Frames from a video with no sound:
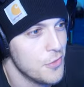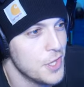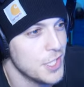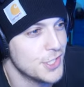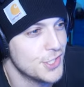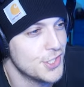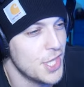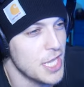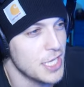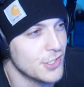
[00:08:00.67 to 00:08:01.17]

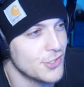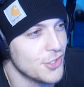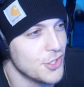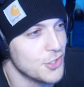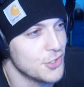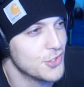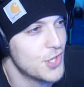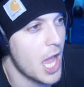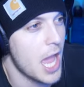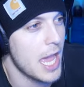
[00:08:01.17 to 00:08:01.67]
This thing's
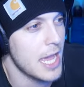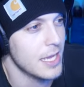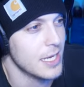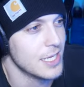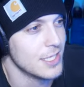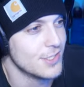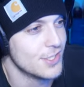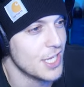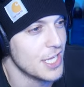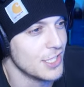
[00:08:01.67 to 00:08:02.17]
diet
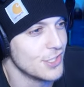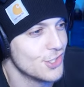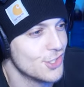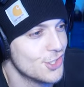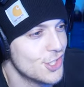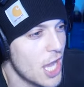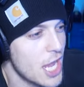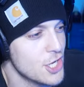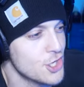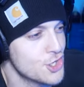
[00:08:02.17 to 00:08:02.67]
is
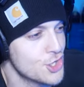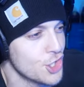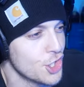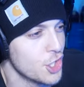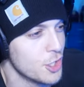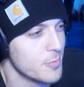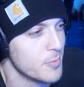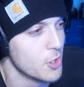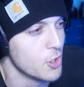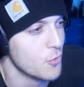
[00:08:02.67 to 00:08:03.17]

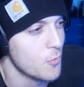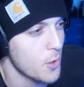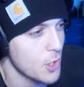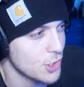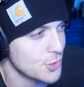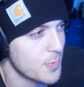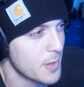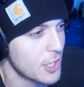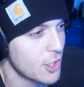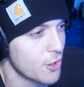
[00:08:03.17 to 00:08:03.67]
insatiable.
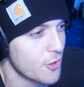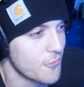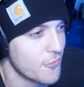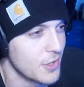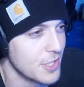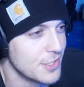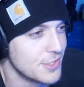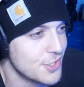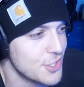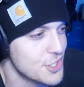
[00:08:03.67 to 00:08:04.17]
Where's my
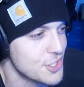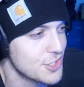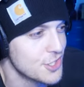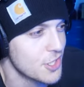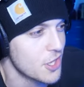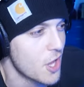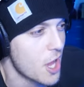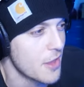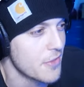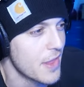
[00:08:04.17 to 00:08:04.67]
girlfriend? Is she
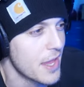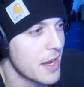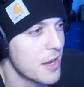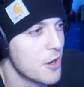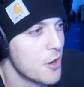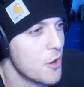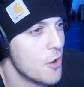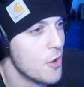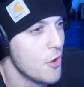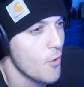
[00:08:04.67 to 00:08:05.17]
still on
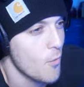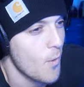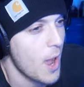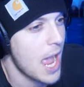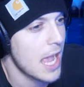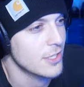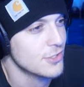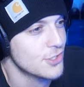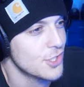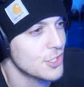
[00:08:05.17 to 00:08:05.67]
there?
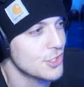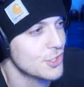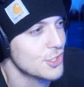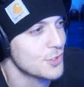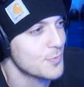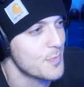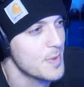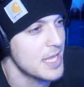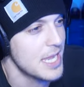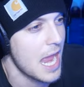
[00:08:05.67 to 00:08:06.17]
Wow, so it's
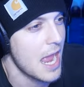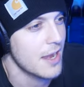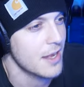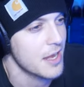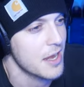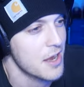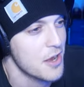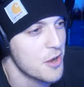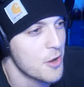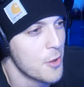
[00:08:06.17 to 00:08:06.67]
just me down
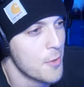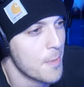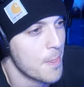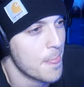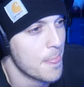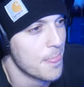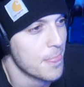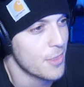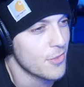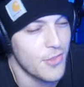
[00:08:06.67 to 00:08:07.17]
here?
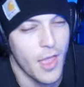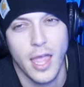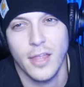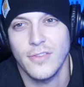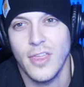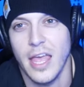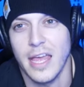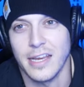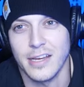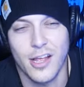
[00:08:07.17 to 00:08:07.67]

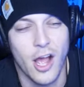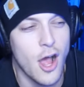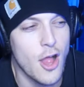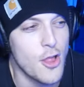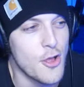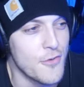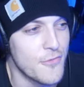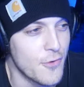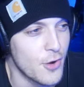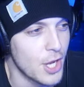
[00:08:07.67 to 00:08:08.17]
Titanic
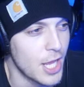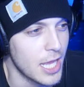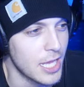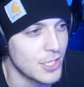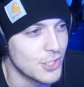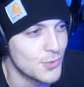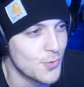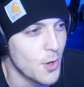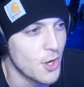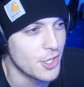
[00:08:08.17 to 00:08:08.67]
all over again,
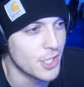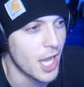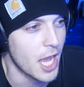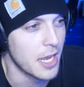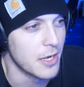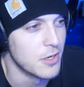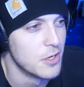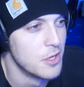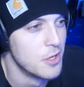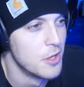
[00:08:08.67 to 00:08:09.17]
I swear to
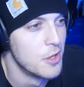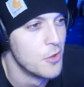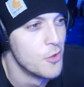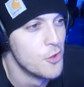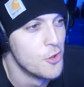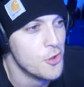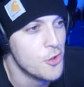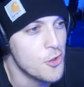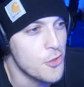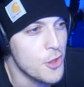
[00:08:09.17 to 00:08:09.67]
God.
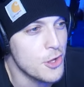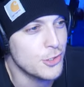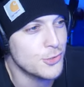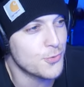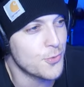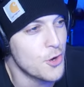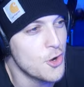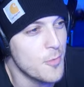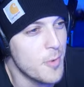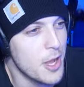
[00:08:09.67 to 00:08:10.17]

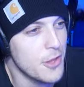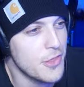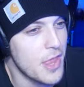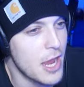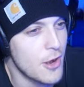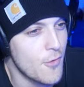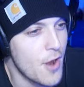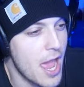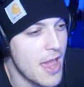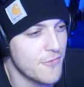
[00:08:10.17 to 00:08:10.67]
There's room on
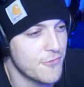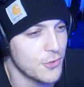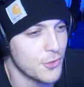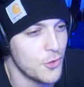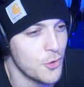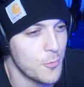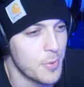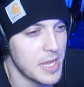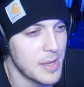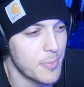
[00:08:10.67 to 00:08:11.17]
that raft for
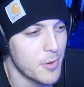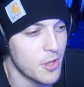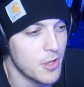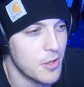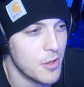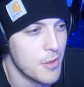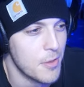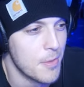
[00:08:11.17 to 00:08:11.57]
two people.